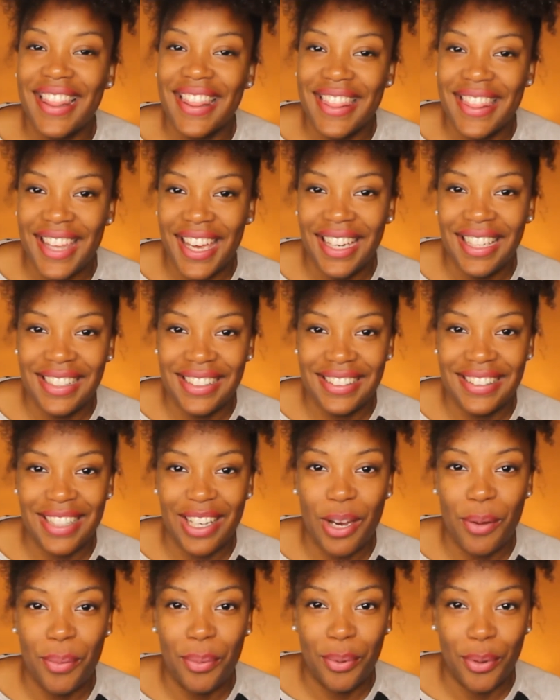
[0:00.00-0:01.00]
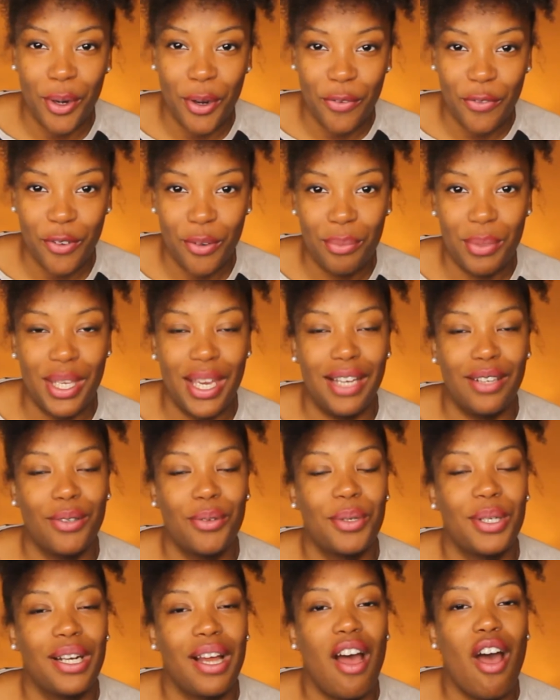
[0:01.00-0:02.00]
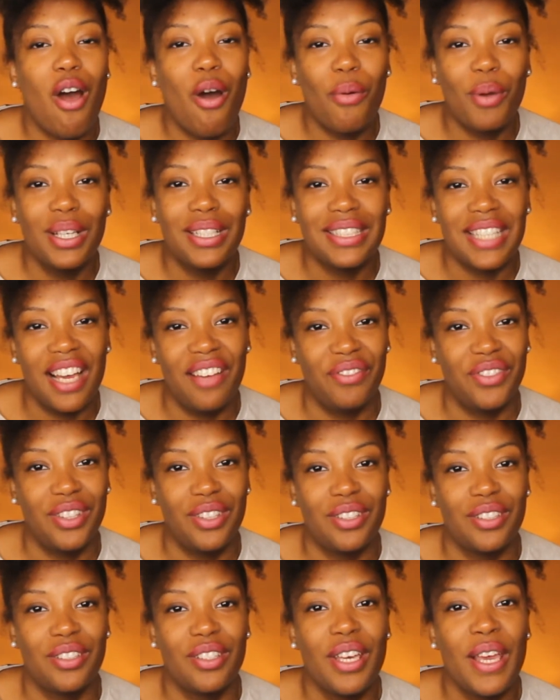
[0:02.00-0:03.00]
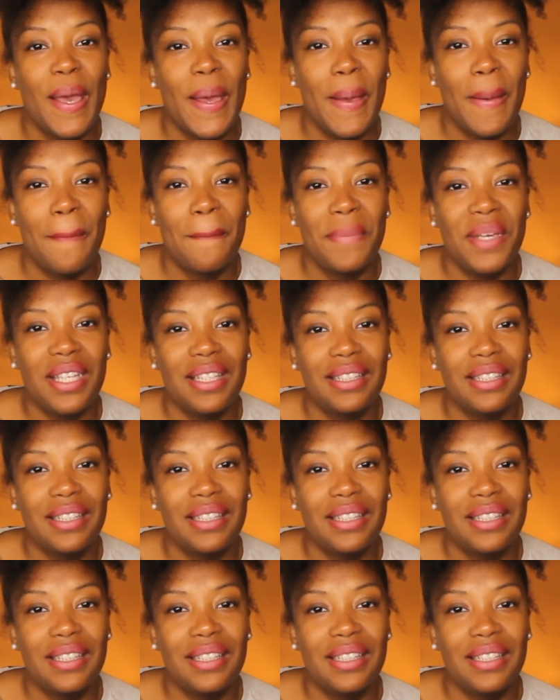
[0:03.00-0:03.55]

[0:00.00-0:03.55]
that is a pro for me. I don't want to always have to be